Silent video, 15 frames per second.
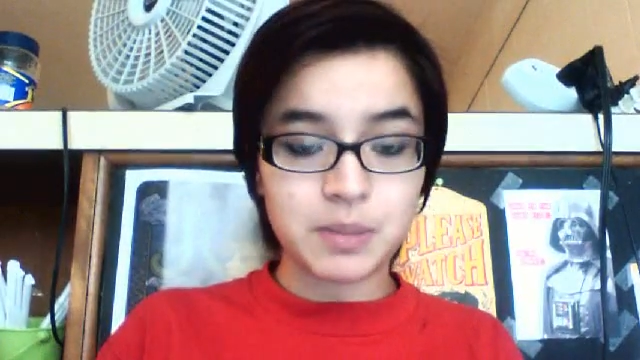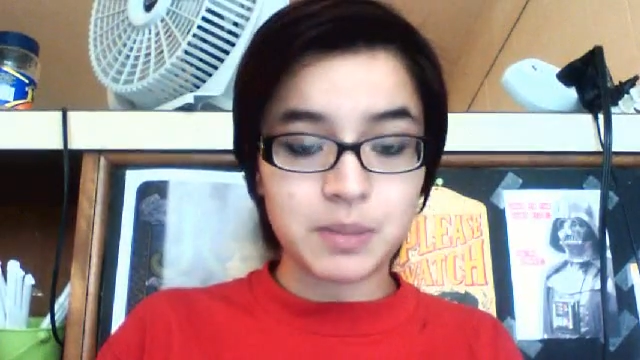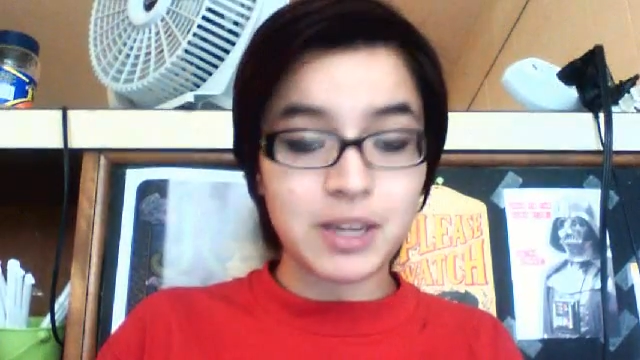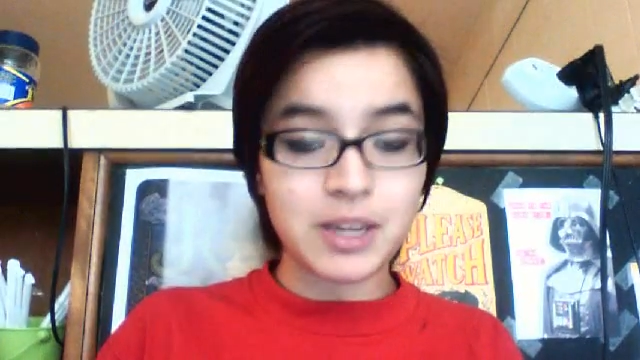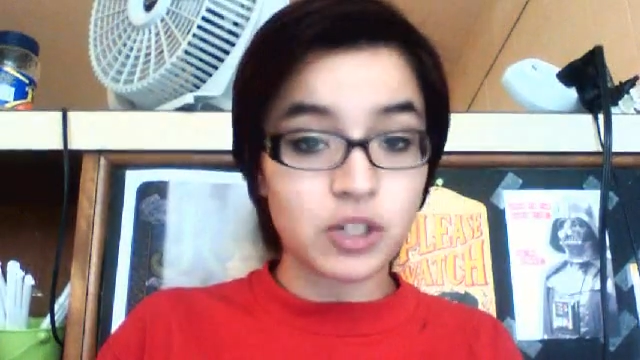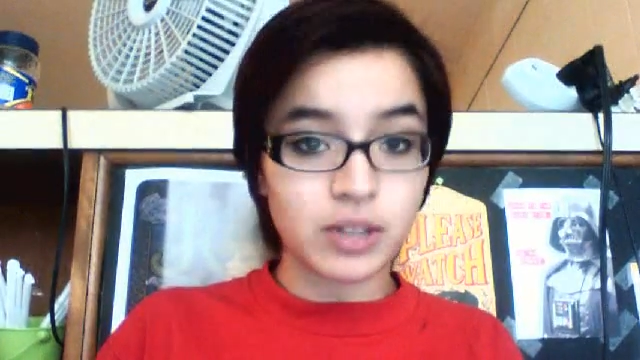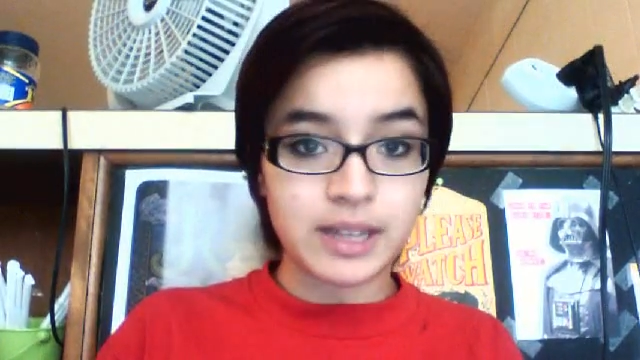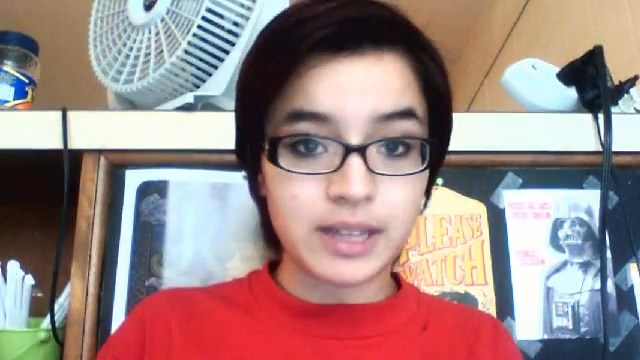to
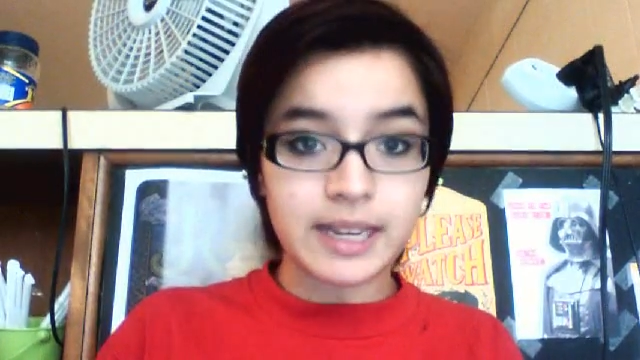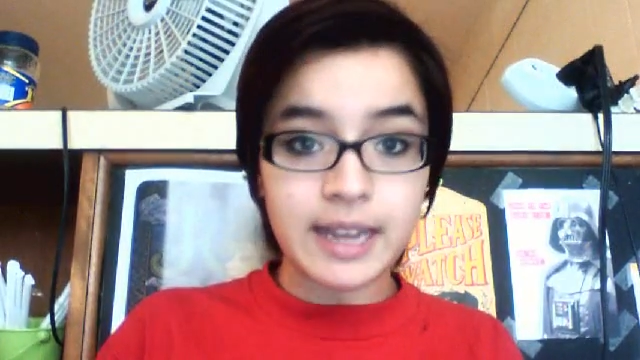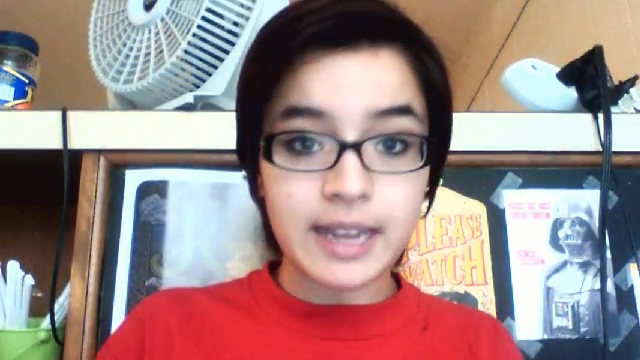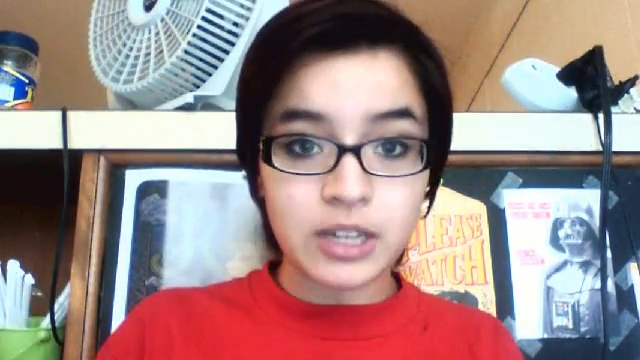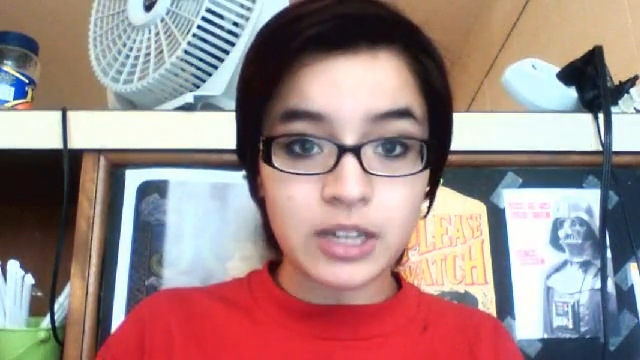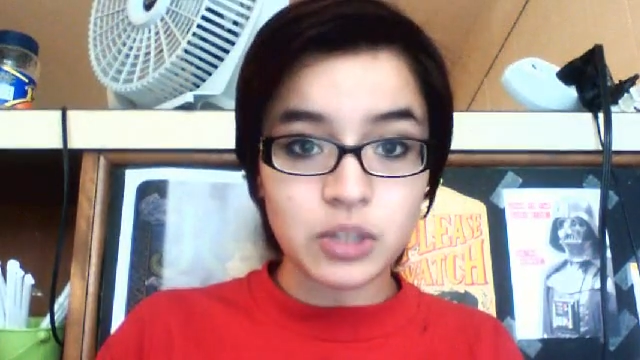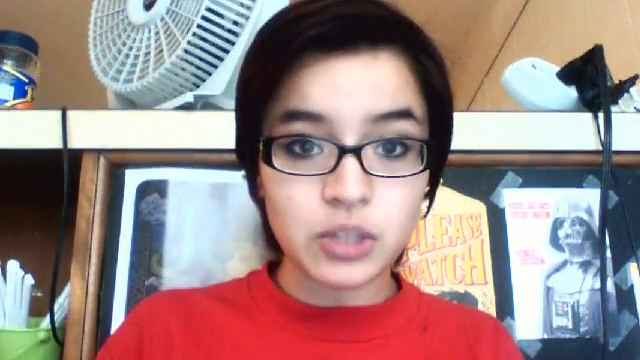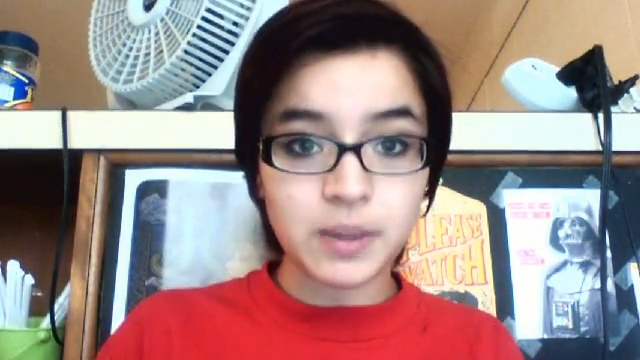make sure that they
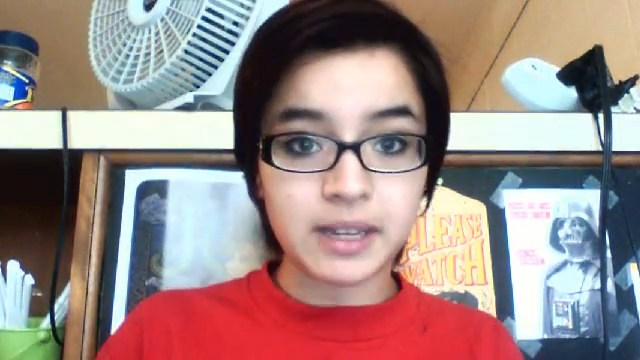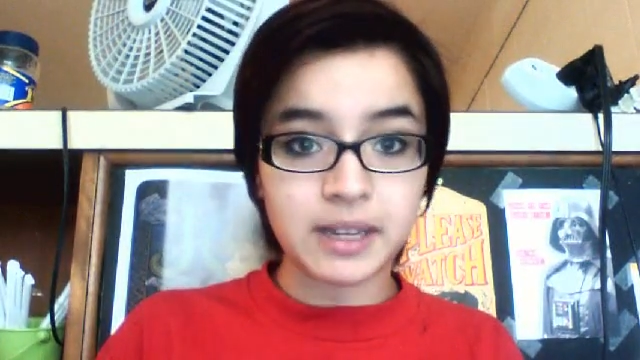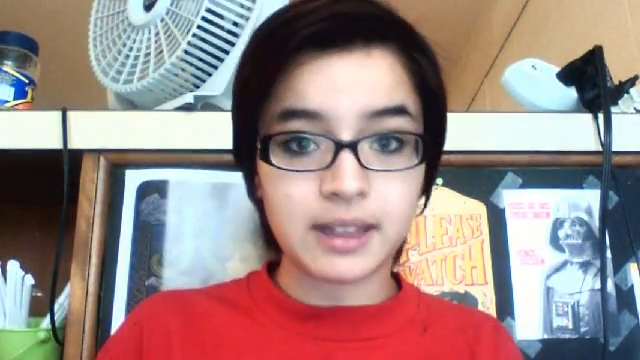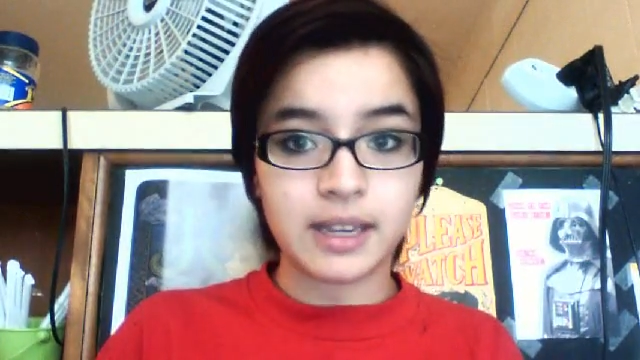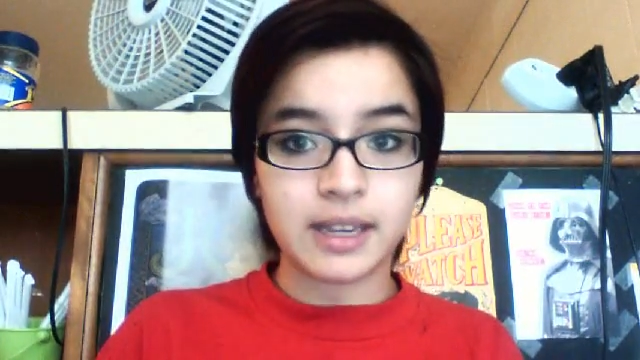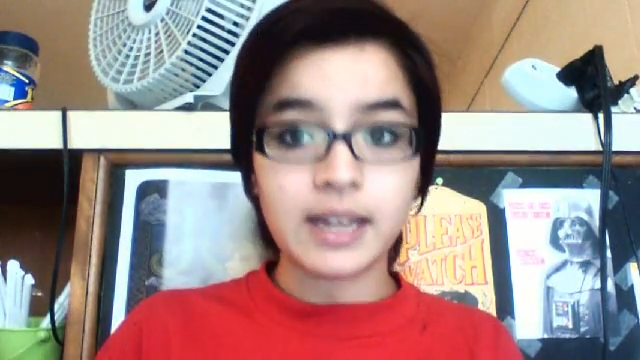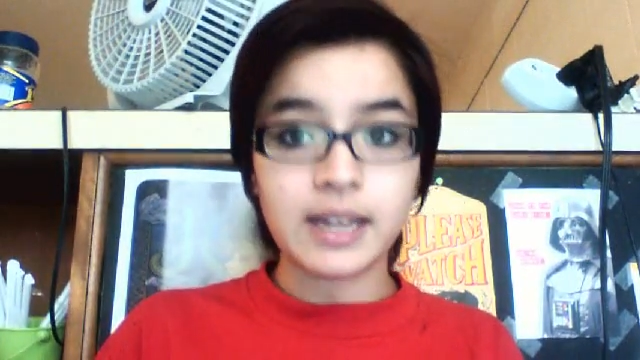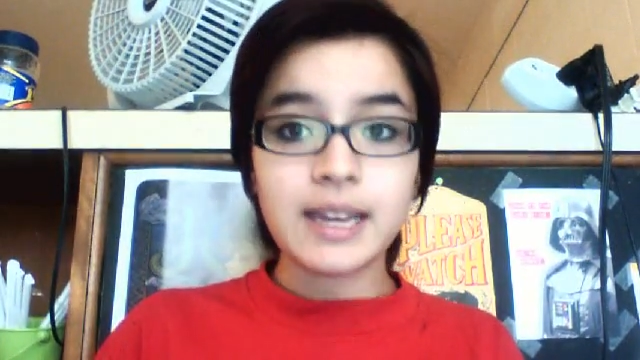can't do
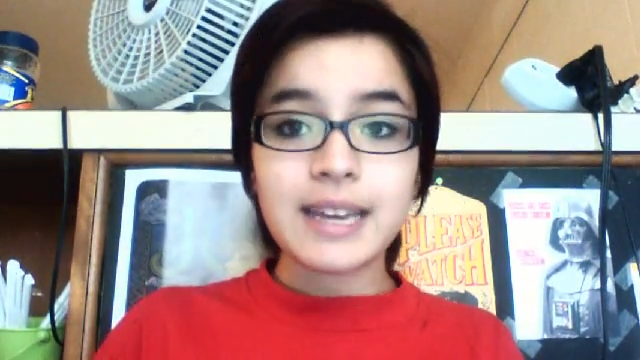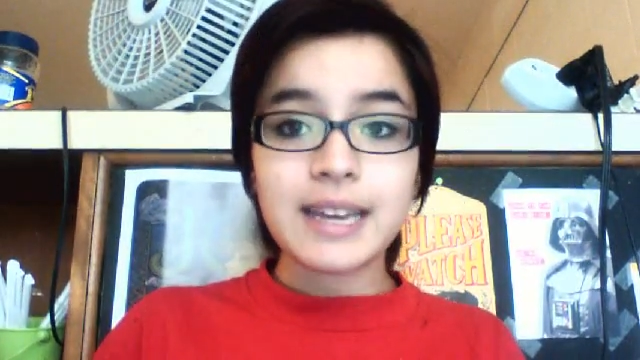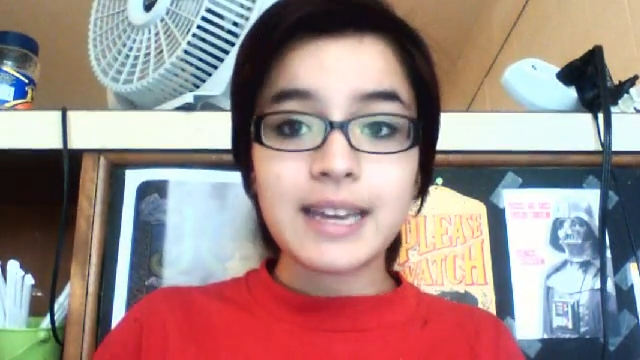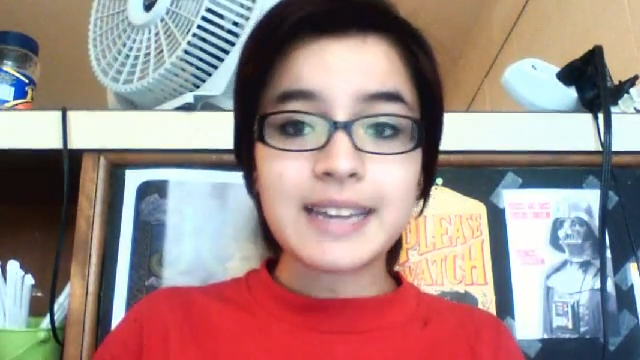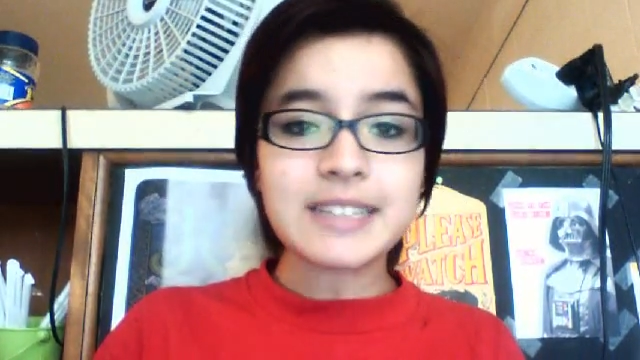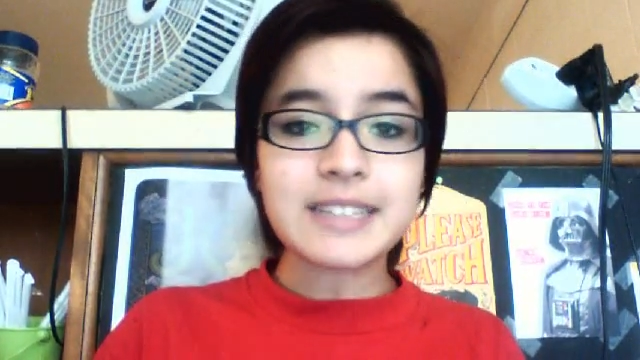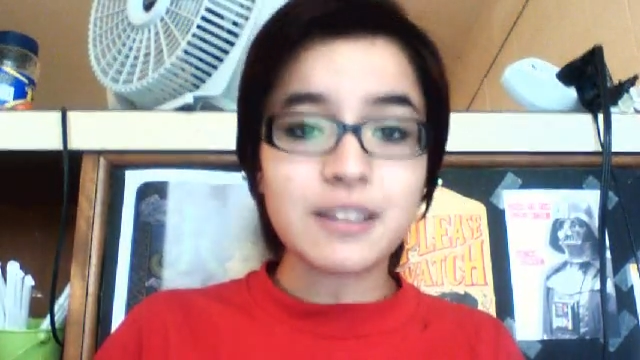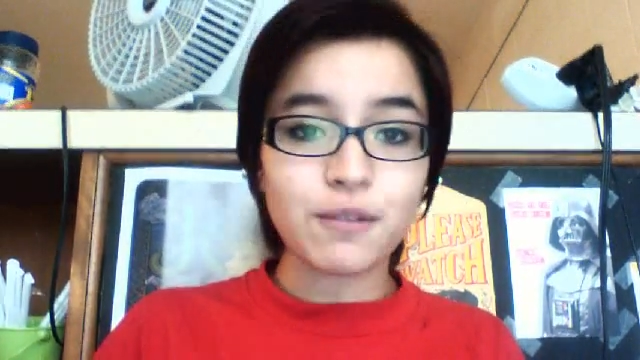anything
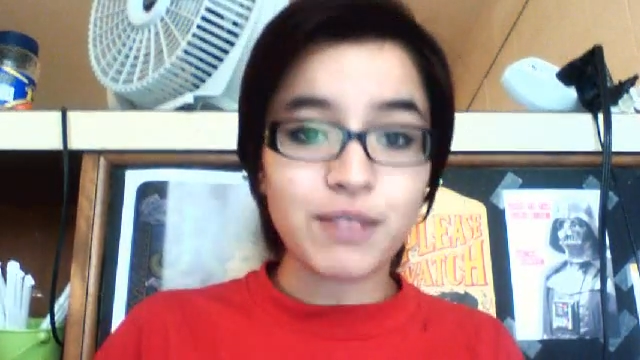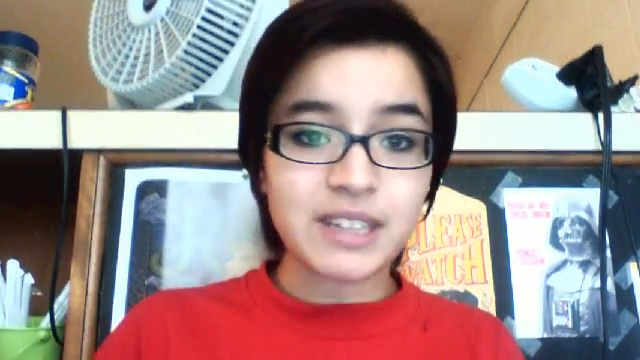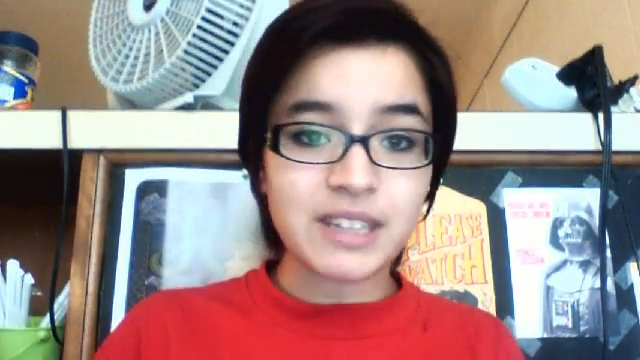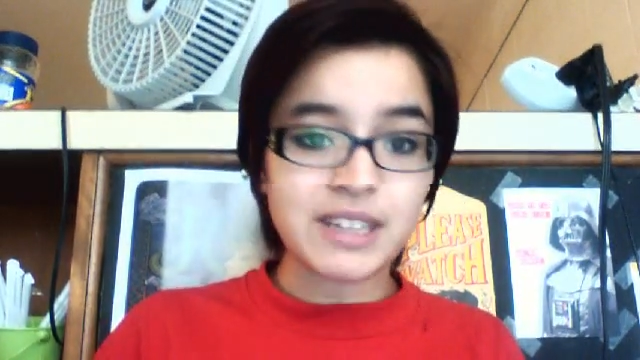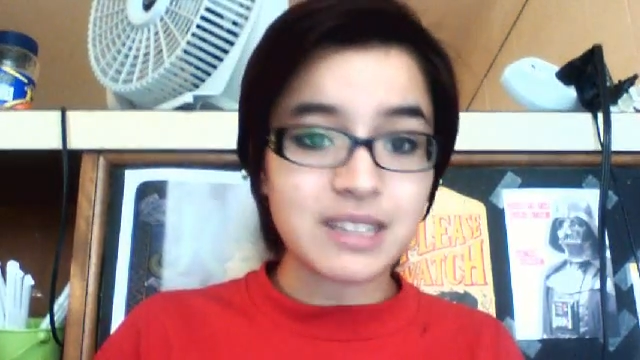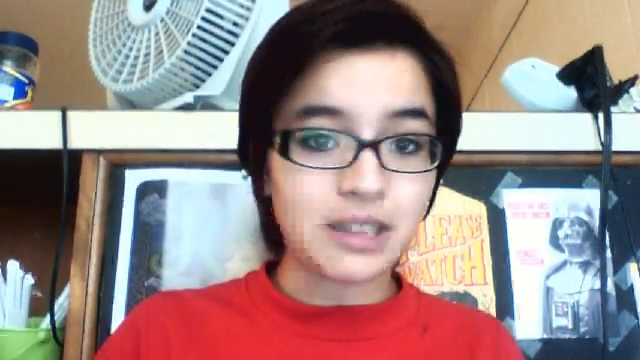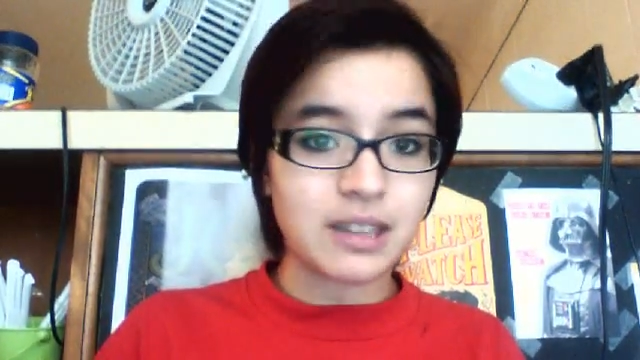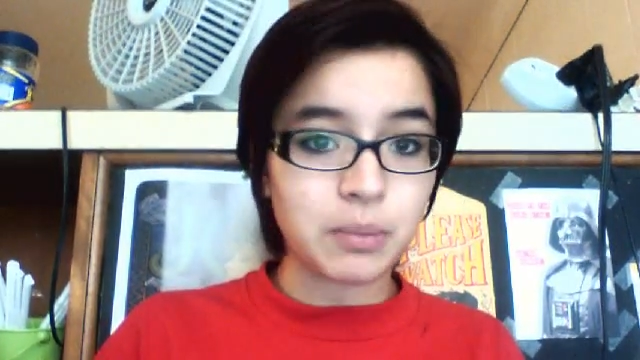isn't
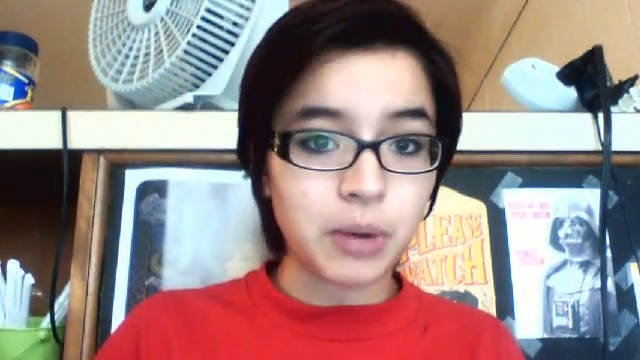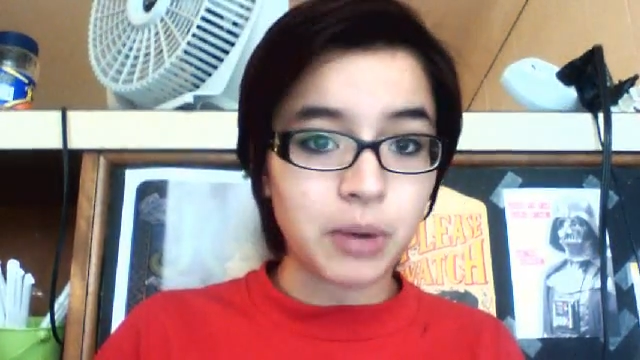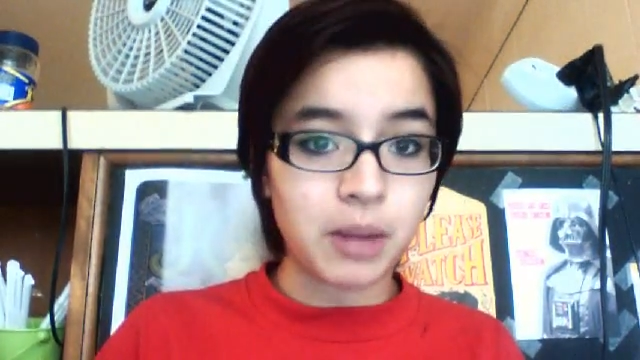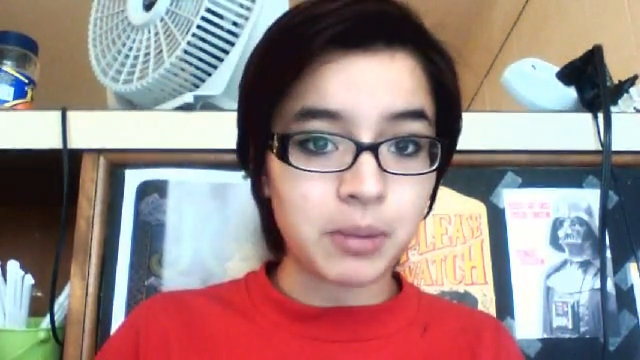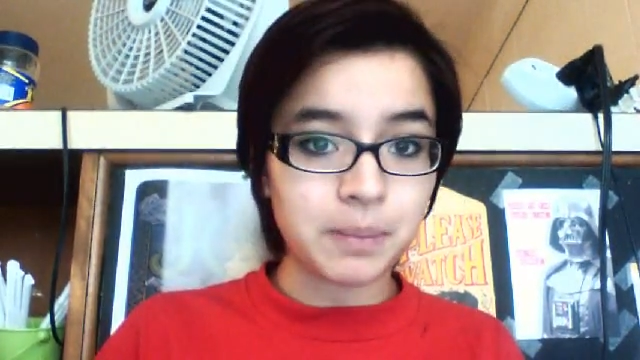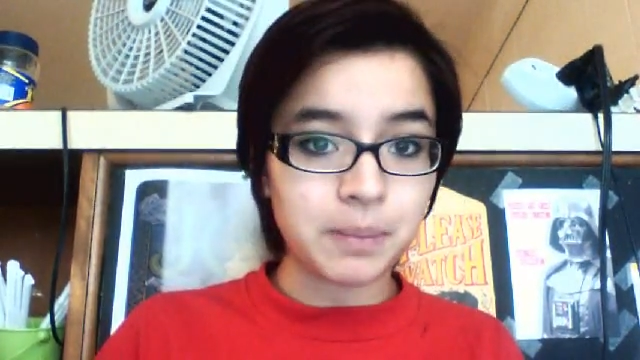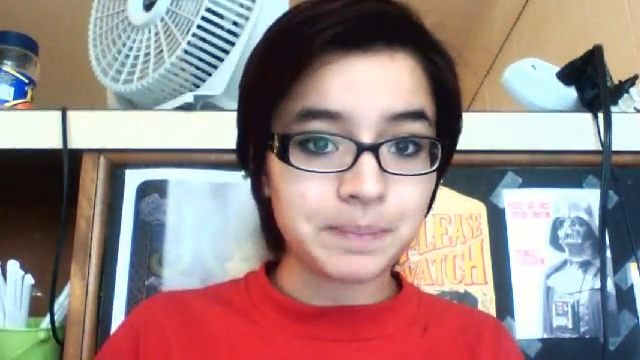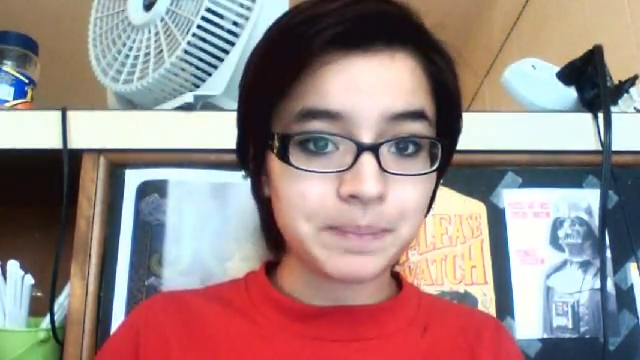fixing the problem.